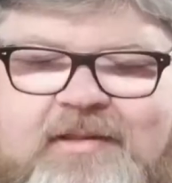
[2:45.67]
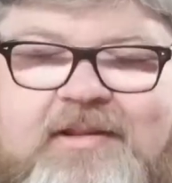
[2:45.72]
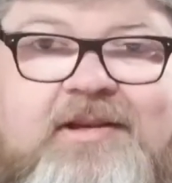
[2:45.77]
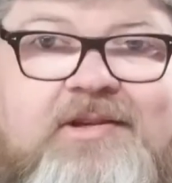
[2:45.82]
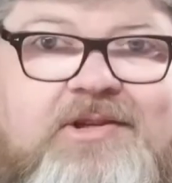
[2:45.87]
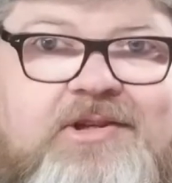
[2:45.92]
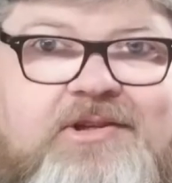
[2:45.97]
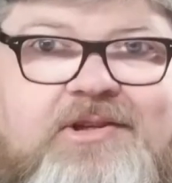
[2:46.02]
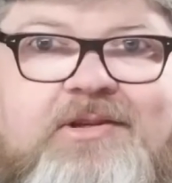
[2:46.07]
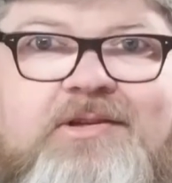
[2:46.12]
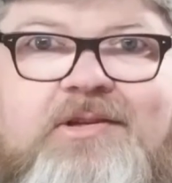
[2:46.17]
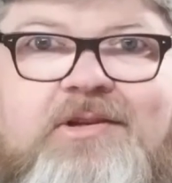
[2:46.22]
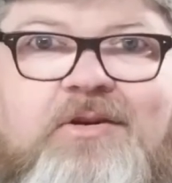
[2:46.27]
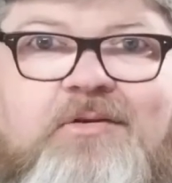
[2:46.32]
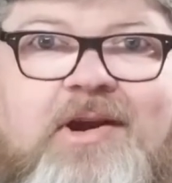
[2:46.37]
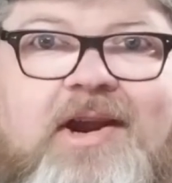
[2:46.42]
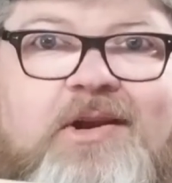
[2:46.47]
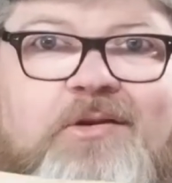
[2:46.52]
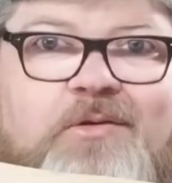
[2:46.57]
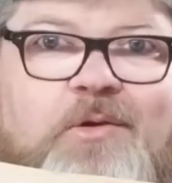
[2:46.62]
This
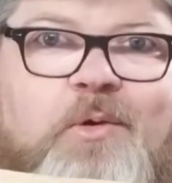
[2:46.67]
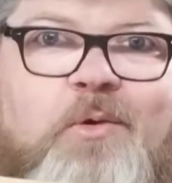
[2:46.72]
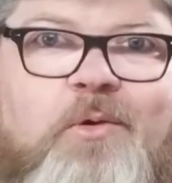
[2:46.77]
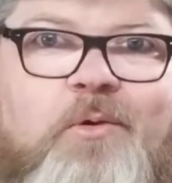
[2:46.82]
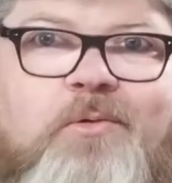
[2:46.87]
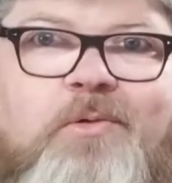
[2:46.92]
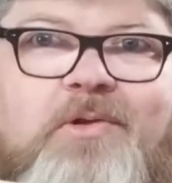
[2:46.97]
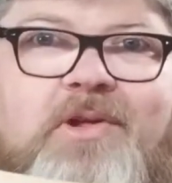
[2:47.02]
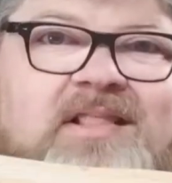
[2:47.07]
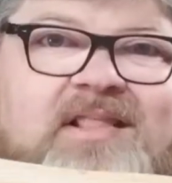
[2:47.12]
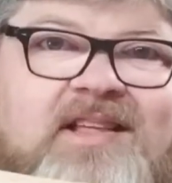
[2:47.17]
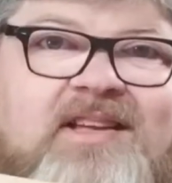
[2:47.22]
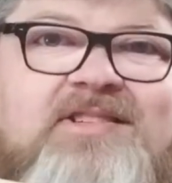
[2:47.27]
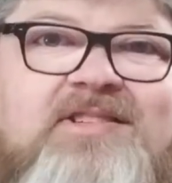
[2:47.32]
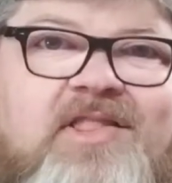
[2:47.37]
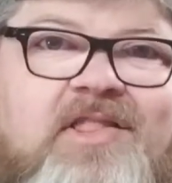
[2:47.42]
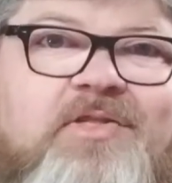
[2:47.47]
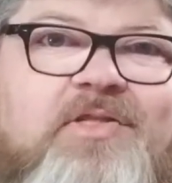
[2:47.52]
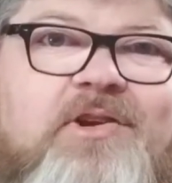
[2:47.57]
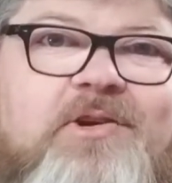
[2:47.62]
grand total, less
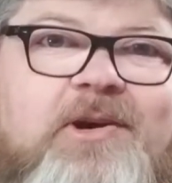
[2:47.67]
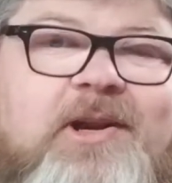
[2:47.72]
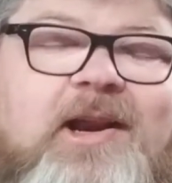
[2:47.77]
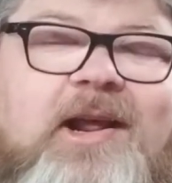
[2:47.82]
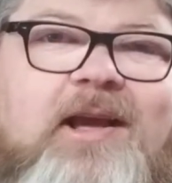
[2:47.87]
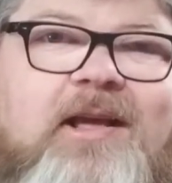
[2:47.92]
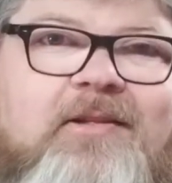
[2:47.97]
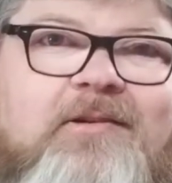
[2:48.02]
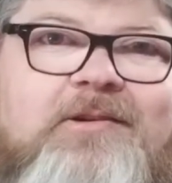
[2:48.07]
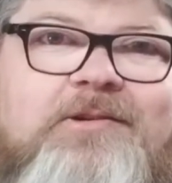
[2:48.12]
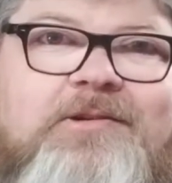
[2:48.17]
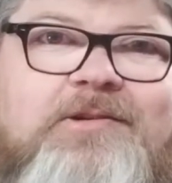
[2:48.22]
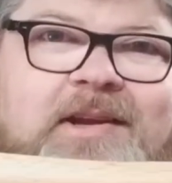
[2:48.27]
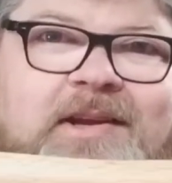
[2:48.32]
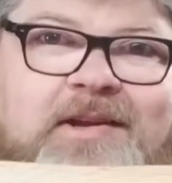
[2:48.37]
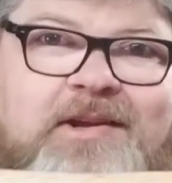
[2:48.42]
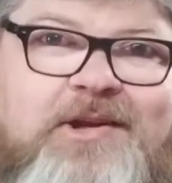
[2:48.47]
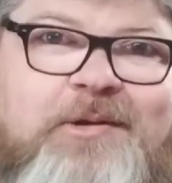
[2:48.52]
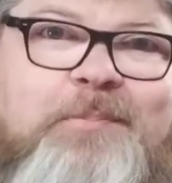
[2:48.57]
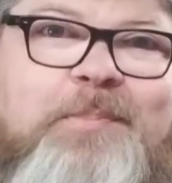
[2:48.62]
than $30.
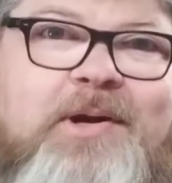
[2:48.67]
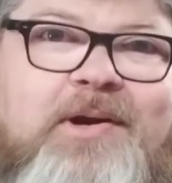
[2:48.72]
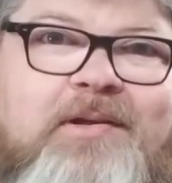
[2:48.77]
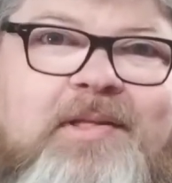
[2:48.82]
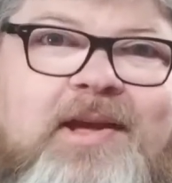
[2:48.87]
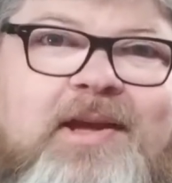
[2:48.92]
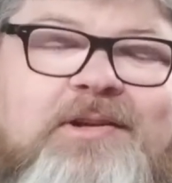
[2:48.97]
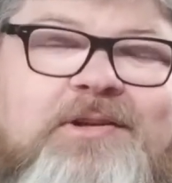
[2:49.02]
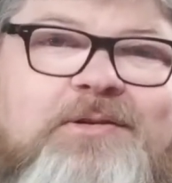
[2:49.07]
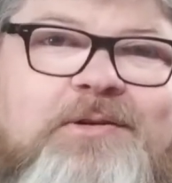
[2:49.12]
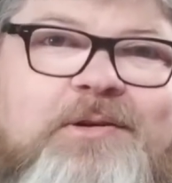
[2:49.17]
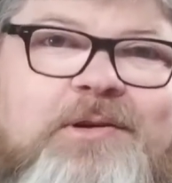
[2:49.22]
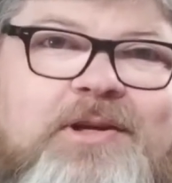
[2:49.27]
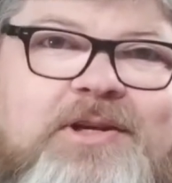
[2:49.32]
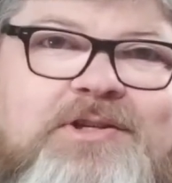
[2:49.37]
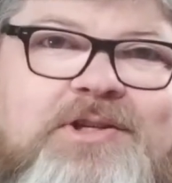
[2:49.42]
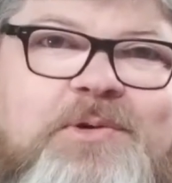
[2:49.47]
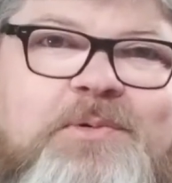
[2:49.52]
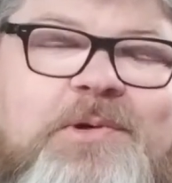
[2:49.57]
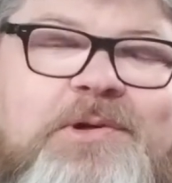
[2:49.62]
Now you compare that to an
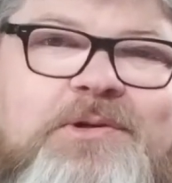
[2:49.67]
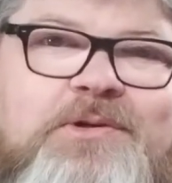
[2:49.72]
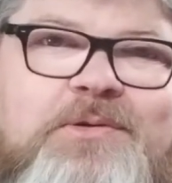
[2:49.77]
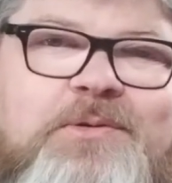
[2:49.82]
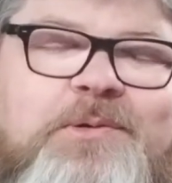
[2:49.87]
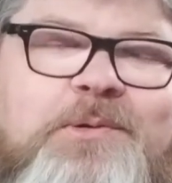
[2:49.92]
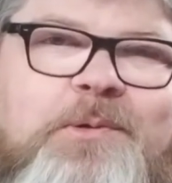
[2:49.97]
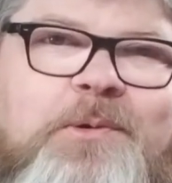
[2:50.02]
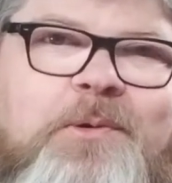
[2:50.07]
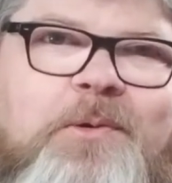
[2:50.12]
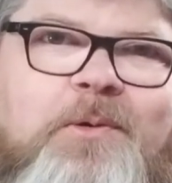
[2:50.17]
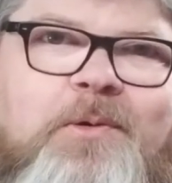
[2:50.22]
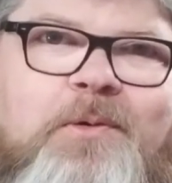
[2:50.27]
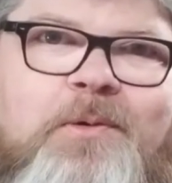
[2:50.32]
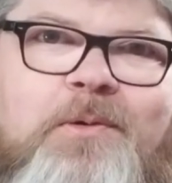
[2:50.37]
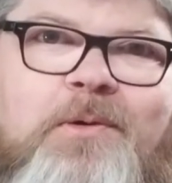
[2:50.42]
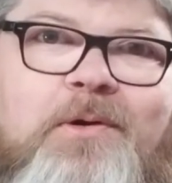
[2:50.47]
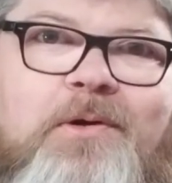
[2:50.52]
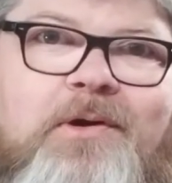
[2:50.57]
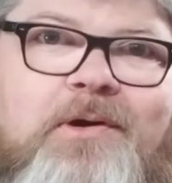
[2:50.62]
EasyWood tool
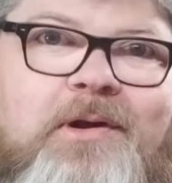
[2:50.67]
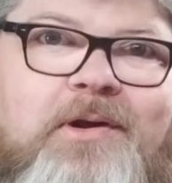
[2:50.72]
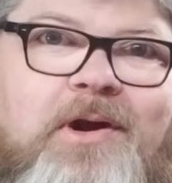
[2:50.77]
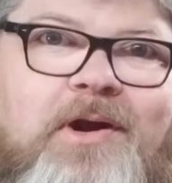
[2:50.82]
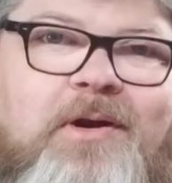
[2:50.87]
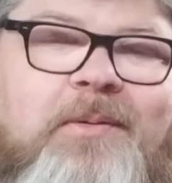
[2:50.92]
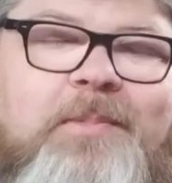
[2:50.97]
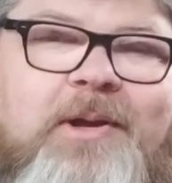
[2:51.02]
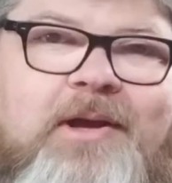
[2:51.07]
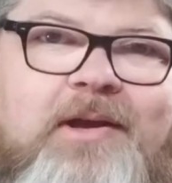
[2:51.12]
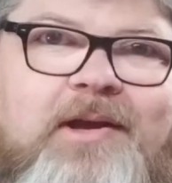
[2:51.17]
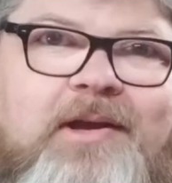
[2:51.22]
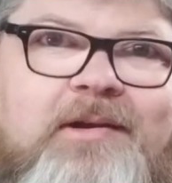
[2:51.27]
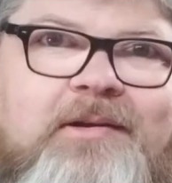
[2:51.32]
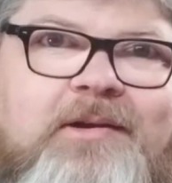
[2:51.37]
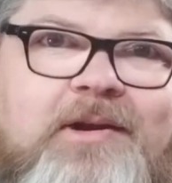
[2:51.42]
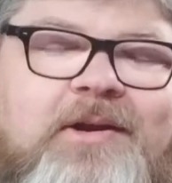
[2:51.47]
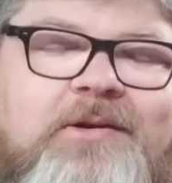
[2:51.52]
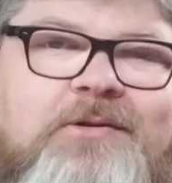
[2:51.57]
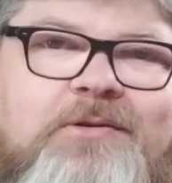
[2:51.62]
or
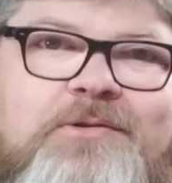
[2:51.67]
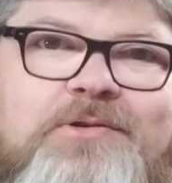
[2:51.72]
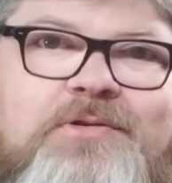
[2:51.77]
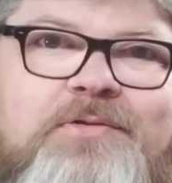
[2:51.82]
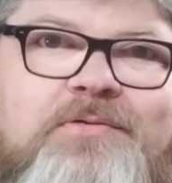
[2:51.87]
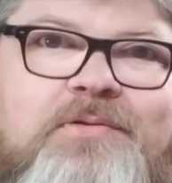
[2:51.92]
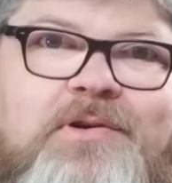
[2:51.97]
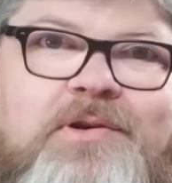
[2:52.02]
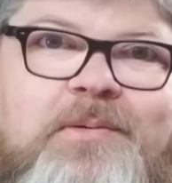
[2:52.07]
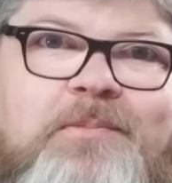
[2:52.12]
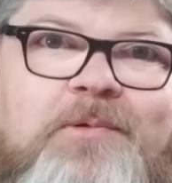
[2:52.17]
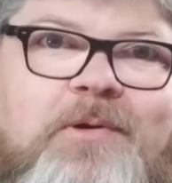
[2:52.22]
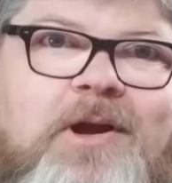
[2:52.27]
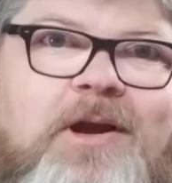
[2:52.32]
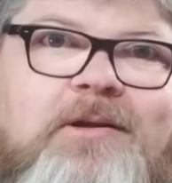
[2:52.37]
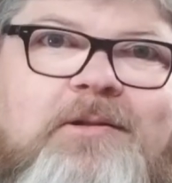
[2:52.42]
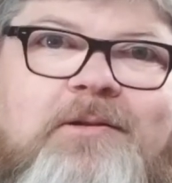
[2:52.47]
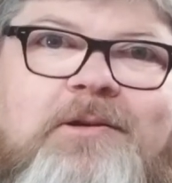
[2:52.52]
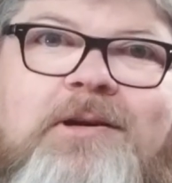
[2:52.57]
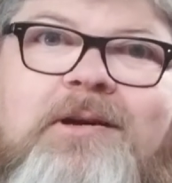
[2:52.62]
carbide cutters from
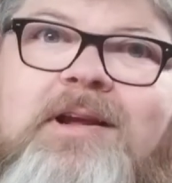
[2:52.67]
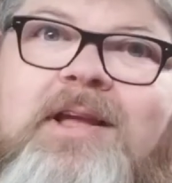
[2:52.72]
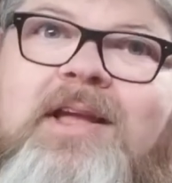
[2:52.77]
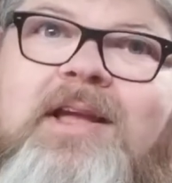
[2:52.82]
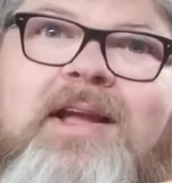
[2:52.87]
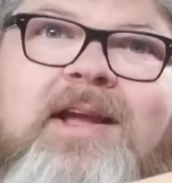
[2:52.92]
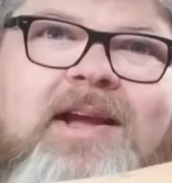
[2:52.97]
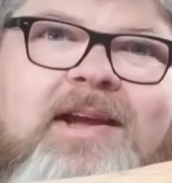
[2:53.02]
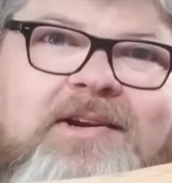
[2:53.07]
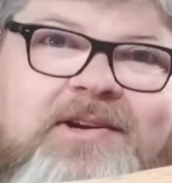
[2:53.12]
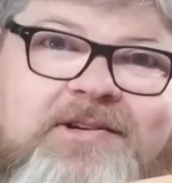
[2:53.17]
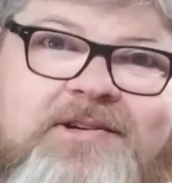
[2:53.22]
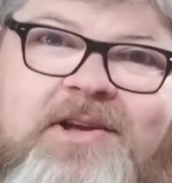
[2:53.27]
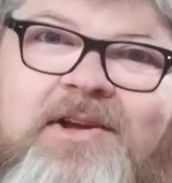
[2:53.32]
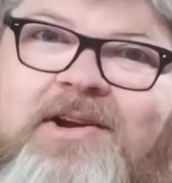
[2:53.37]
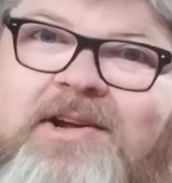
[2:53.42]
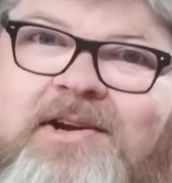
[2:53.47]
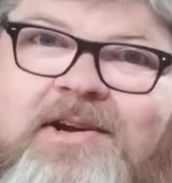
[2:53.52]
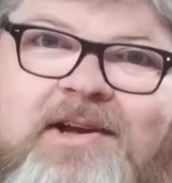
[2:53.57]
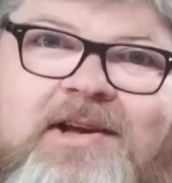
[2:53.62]
Rockler, and you're
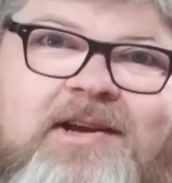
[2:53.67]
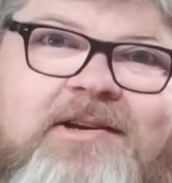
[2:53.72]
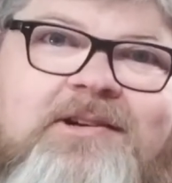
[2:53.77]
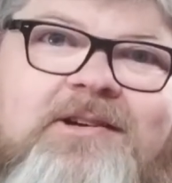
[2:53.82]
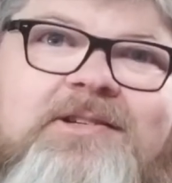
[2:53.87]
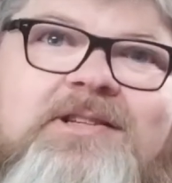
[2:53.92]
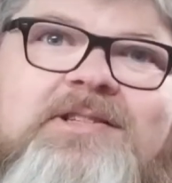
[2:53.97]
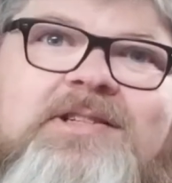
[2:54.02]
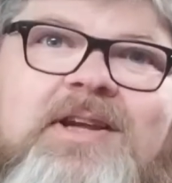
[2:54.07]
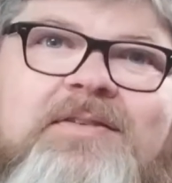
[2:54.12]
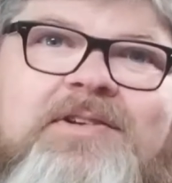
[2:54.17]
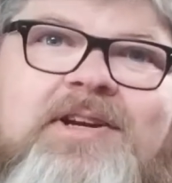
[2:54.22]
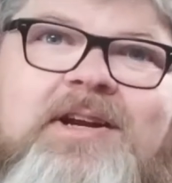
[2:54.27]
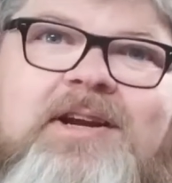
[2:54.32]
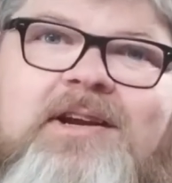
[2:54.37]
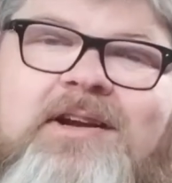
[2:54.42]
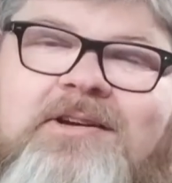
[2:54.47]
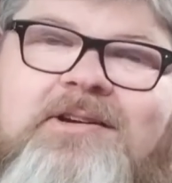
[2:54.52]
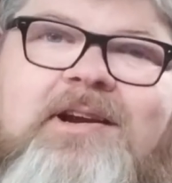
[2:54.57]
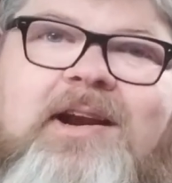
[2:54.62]
talking $170,
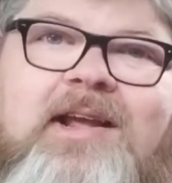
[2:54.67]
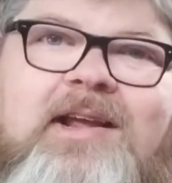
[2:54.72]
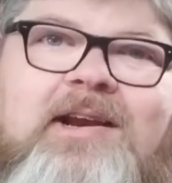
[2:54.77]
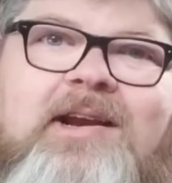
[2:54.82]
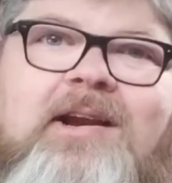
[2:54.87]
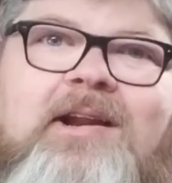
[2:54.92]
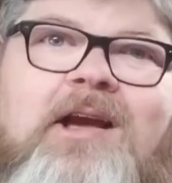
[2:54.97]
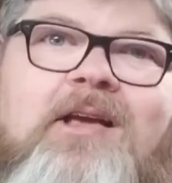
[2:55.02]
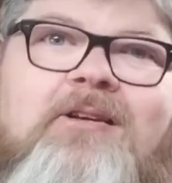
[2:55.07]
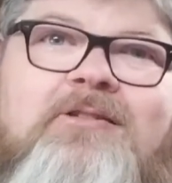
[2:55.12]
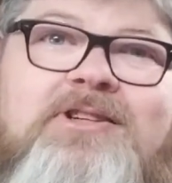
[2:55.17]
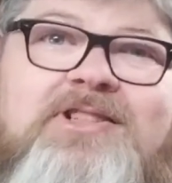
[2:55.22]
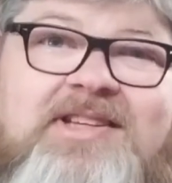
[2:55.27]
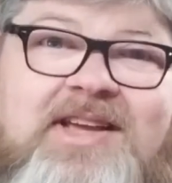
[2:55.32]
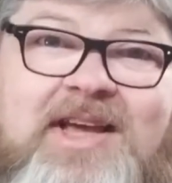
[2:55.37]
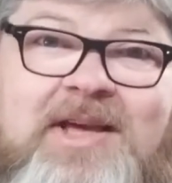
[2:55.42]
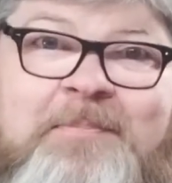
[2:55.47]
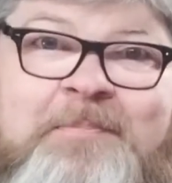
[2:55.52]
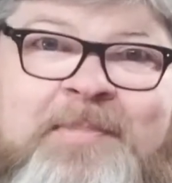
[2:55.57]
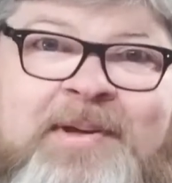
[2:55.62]
$180
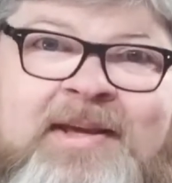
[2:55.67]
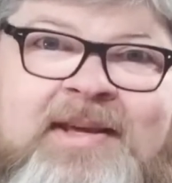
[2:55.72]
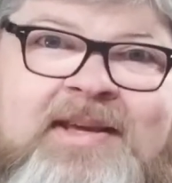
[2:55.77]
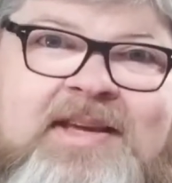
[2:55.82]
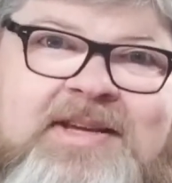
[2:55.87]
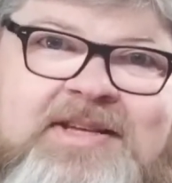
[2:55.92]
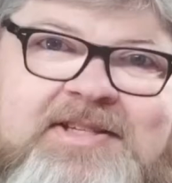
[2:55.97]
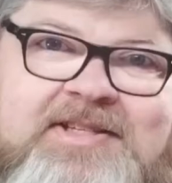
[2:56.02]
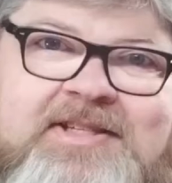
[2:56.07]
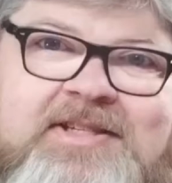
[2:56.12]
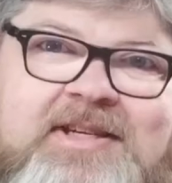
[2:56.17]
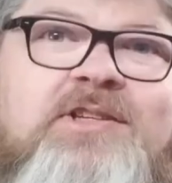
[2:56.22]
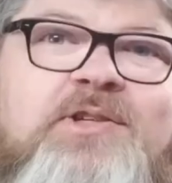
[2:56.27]
a piece.